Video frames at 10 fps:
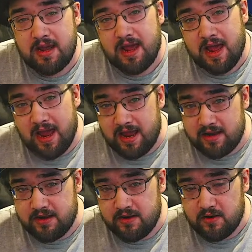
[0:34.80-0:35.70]

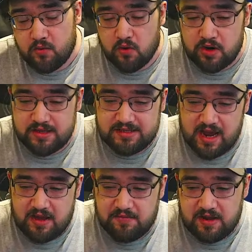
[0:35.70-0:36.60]
and we're going to
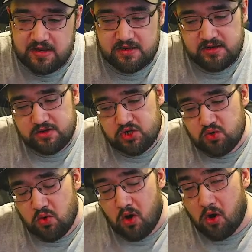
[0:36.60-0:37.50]
dive into
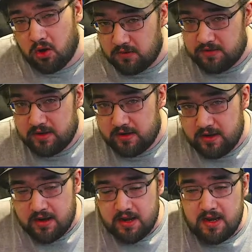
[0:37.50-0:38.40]
all of it.
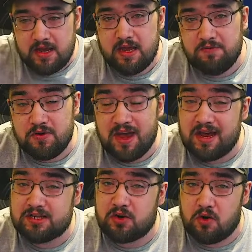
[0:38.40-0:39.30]
If you
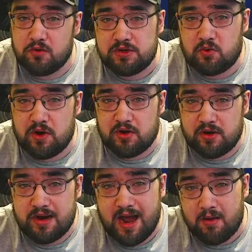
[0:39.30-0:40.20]
guys are always wondering
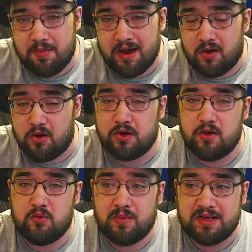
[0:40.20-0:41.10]
how my audio
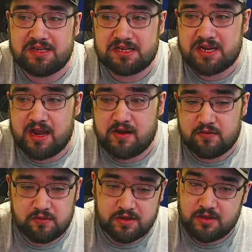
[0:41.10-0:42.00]
might
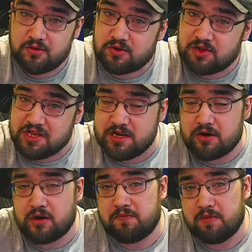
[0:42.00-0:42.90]
sound a little cleaner,
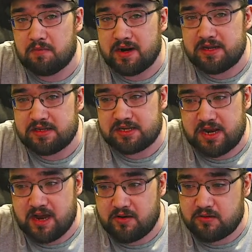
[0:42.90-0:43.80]
if it might
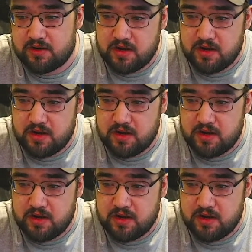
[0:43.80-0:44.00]
sound